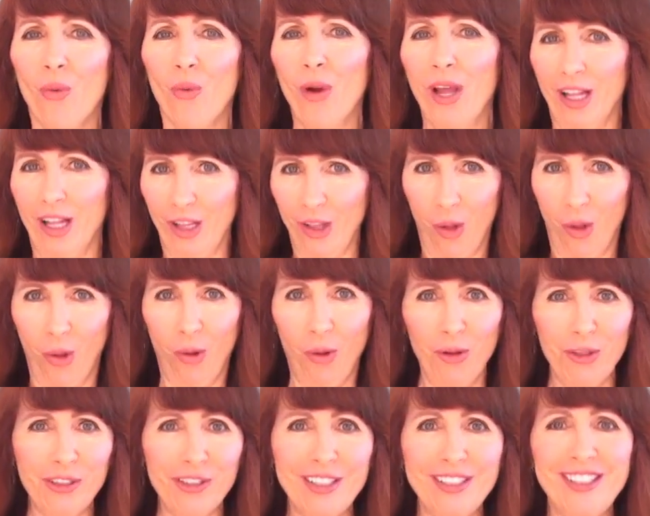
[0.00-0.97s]
Well,
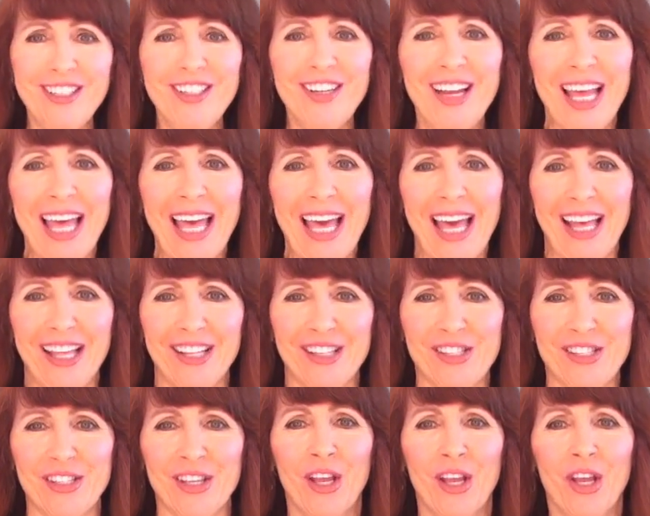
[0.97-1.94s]
hold on to your
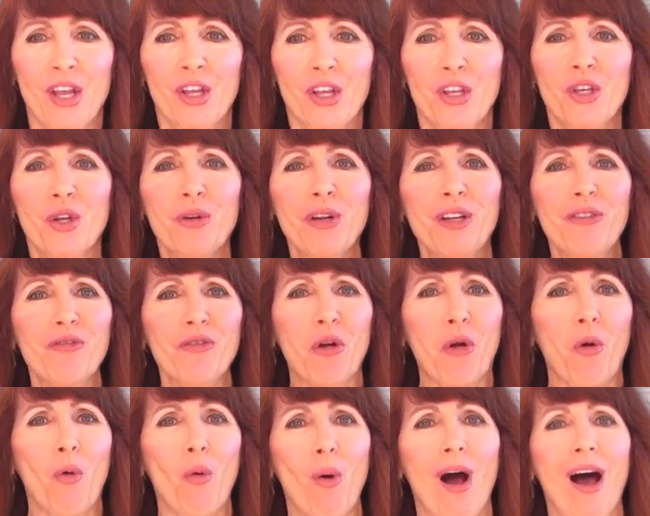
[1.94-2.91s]
hats. You're in for
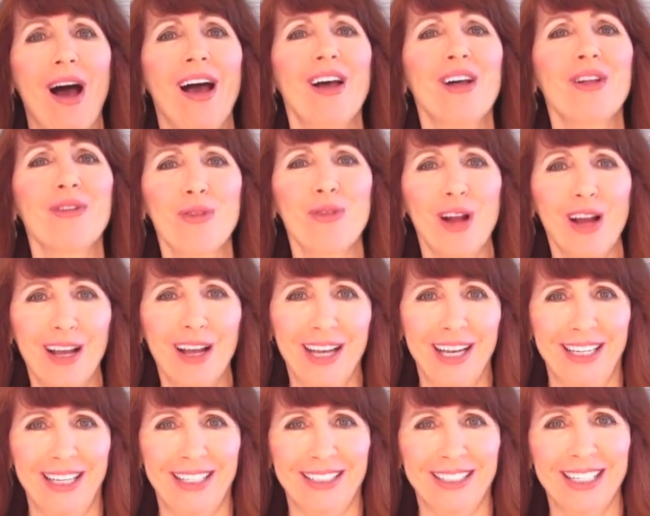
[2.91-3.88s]
a wild
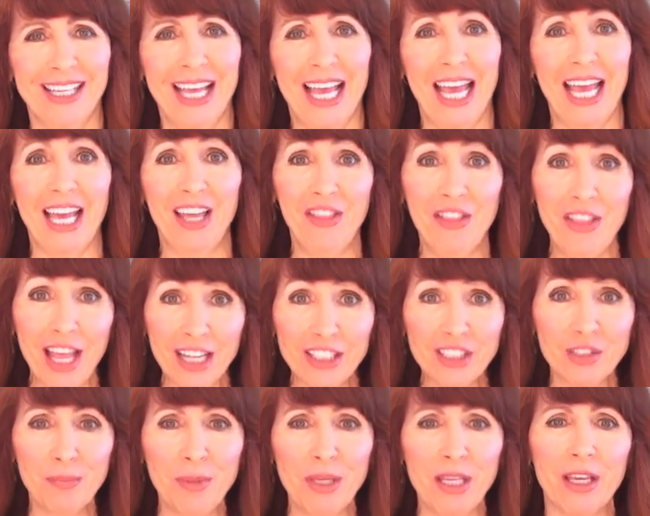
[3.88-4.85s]
ride. And
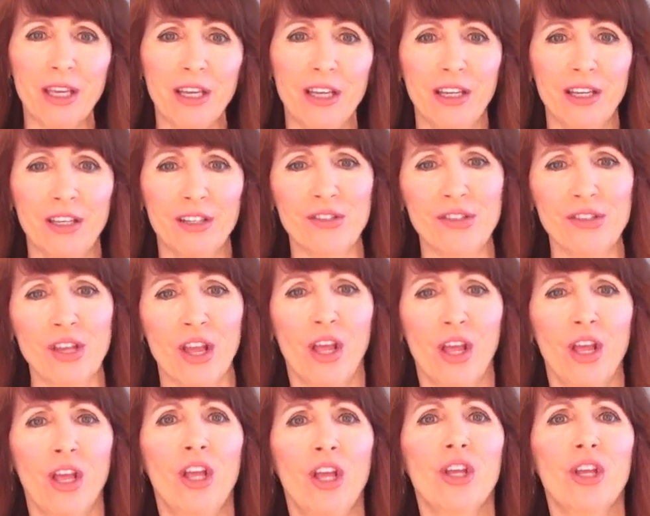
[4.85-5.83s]
that's because
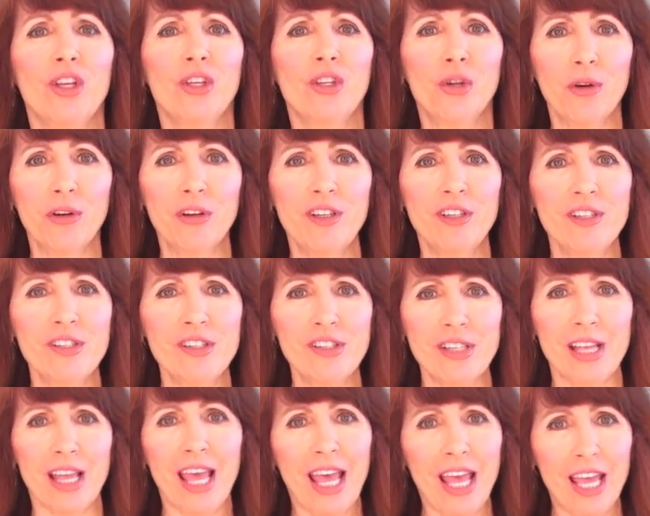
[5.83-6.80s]

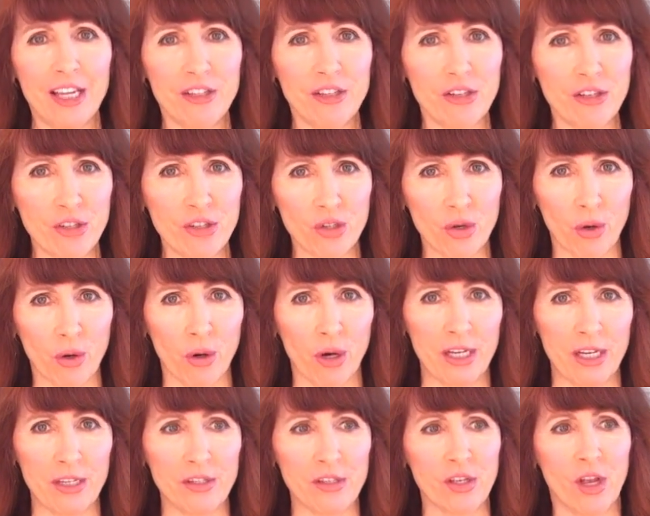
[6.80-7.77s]
Uranus enters
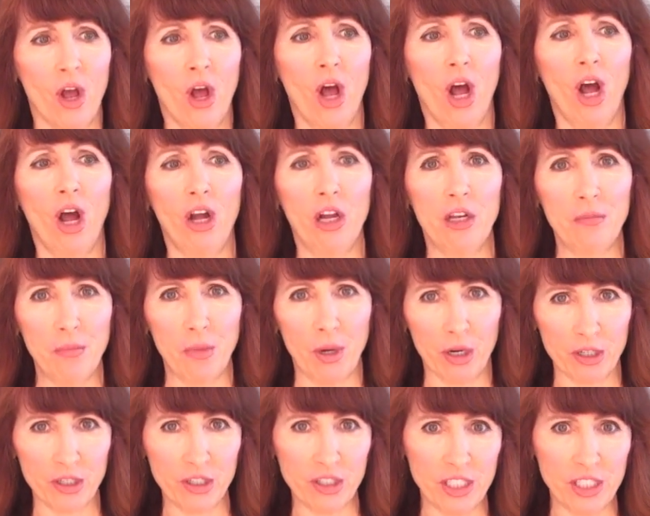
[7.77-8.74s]
Taurus on
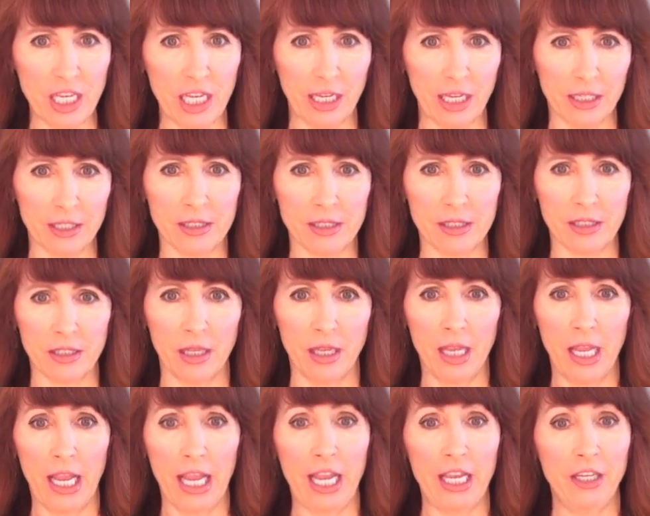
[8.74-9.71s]
March 6th.
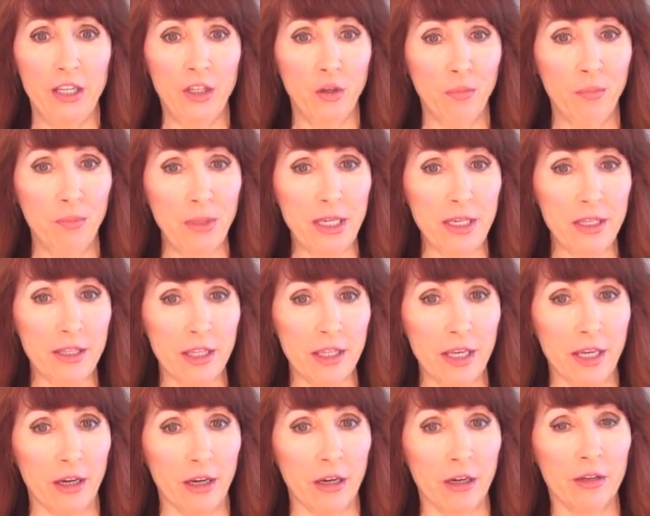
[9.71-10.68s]
And he'll be
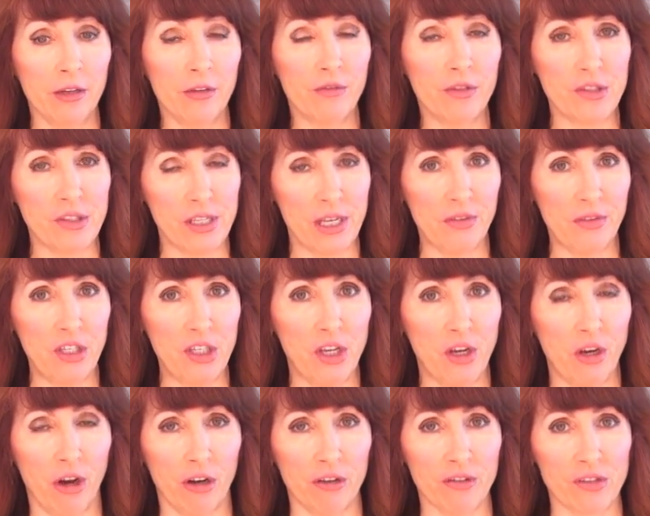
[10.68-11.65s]
there for 7
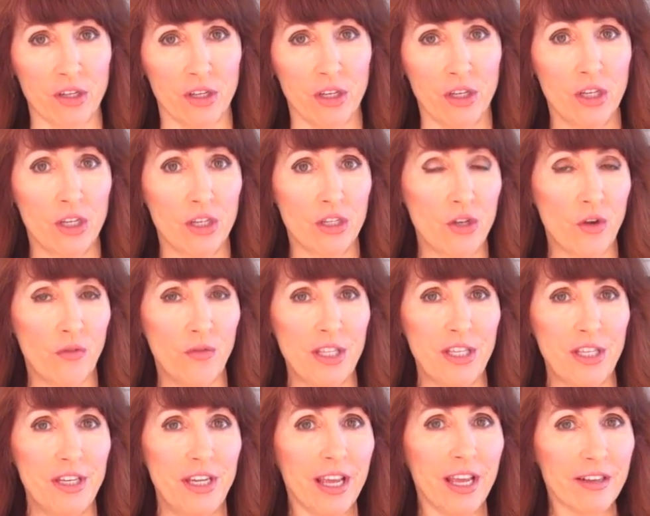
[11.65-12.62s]
years. So for
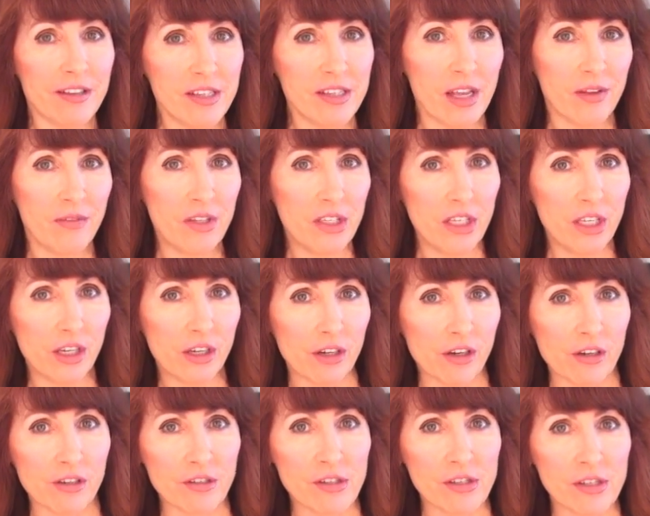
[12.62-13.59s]
the next 7
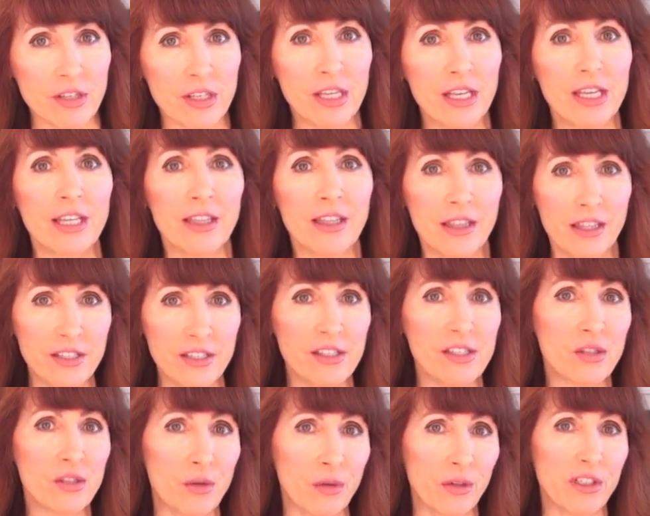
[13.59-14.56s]
years,
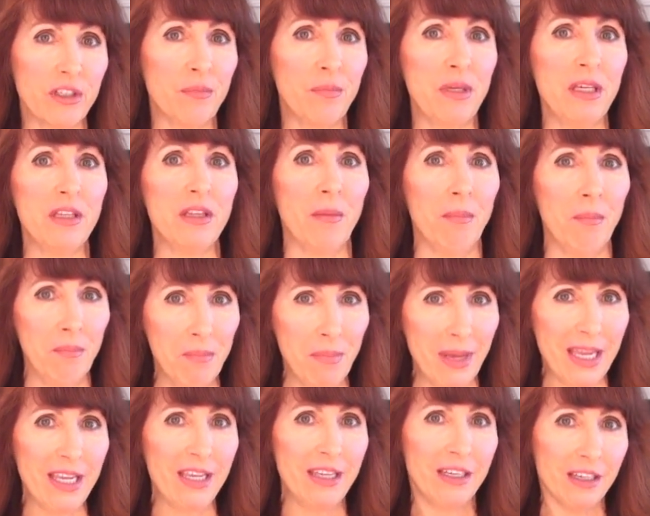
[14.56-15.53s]
this is going to be the
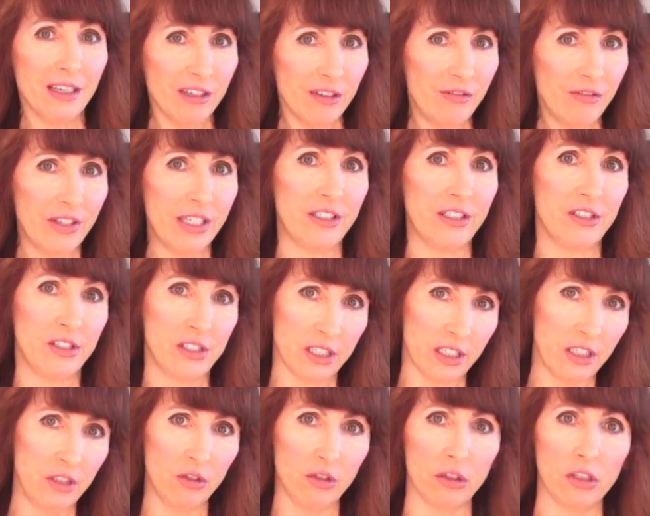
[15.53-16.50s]
main event
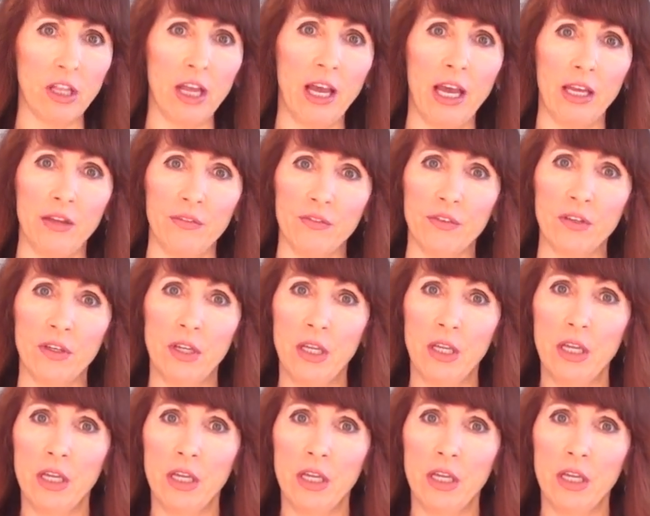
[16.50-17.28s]
in your life.